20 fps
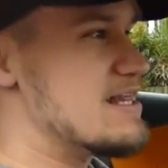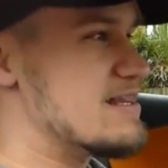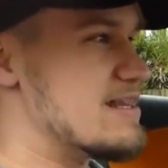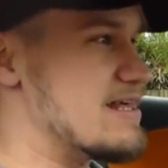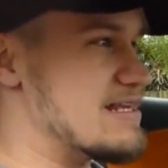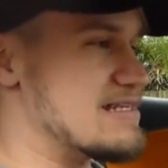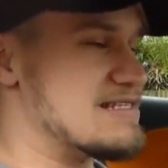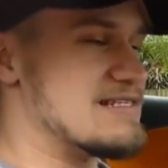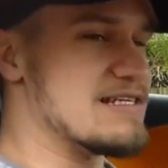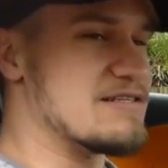
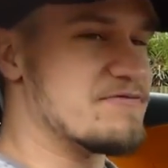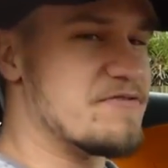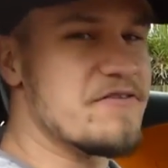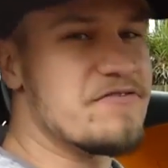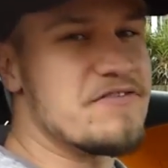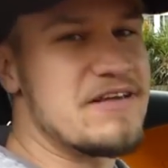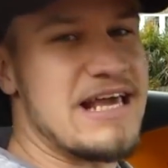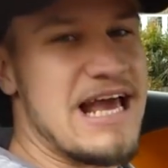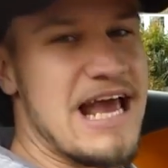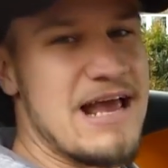Then the
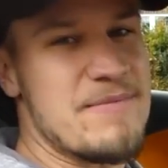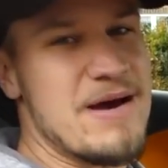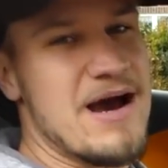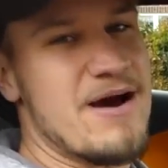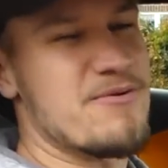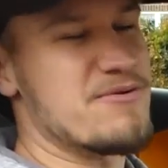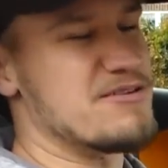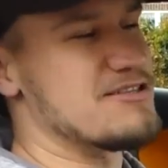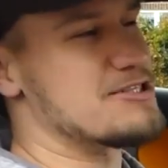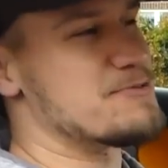650 came
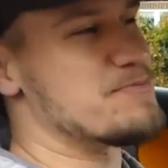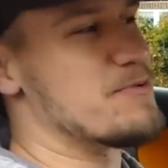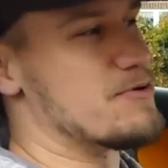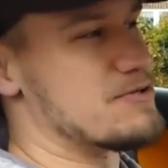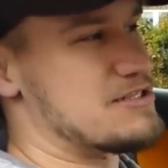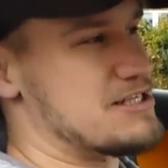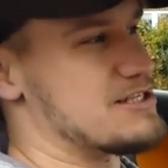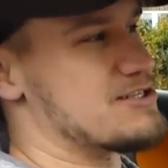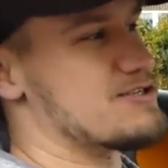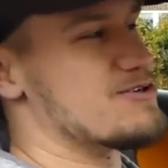out with a
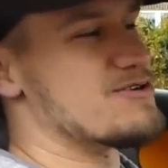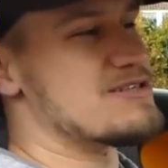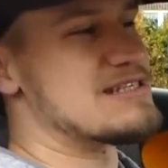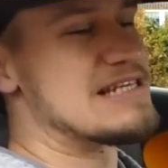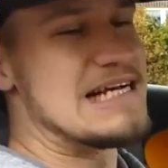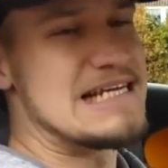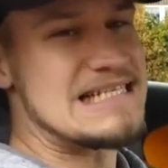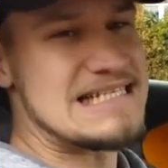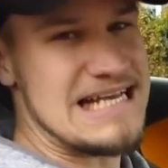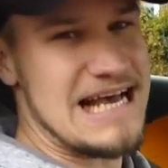sports exhaust,
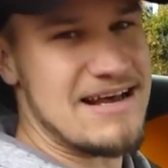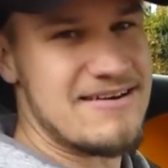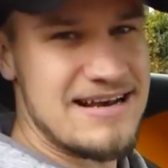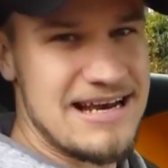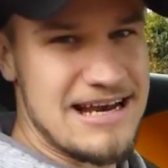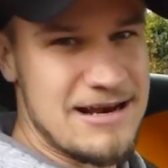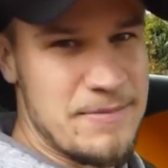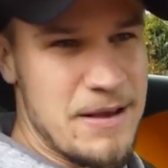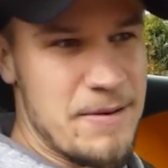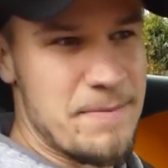sounded a
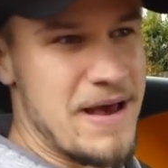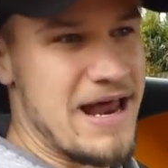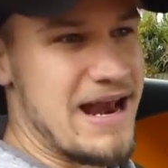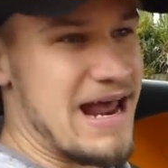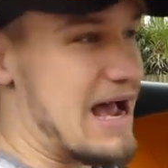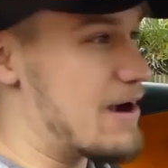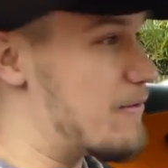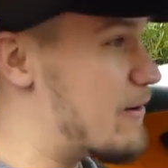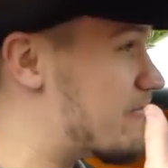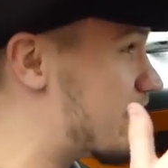little bit better.
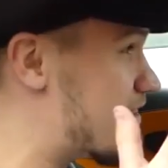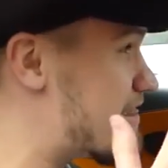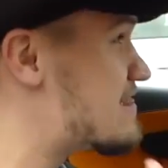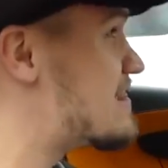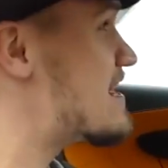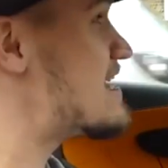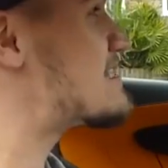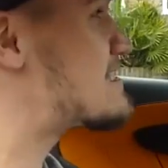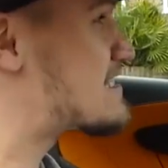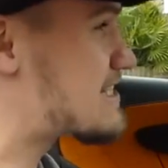However,
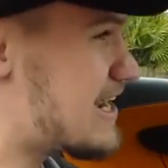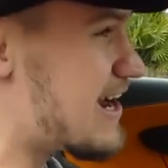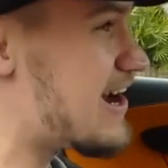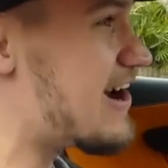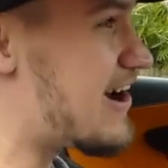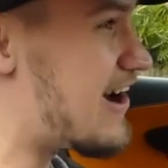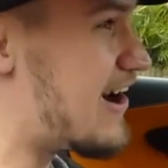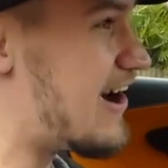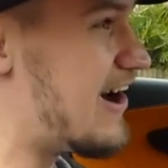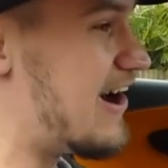this
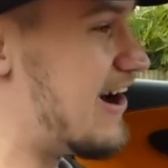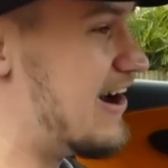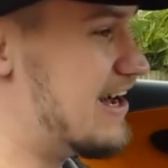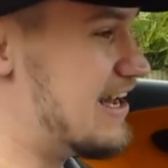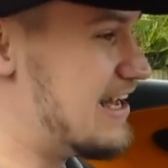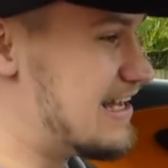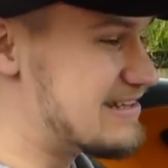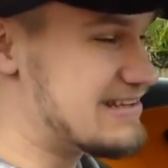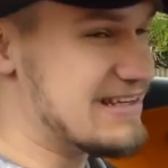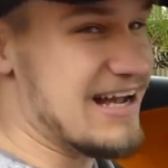car
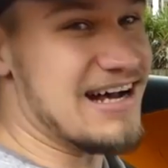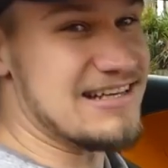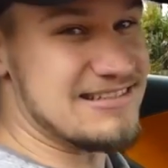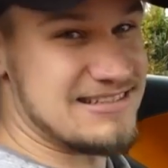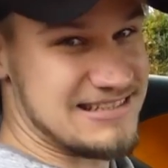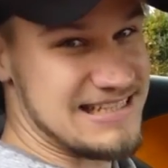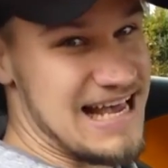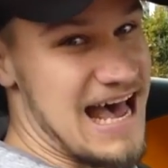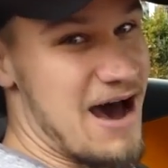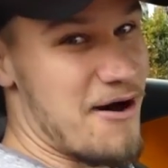does
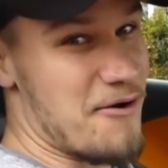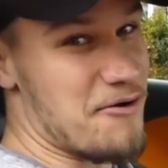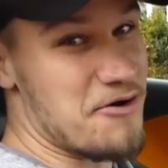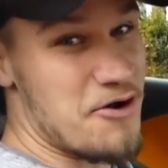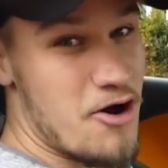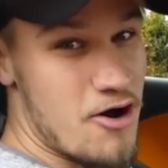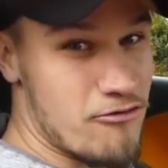sound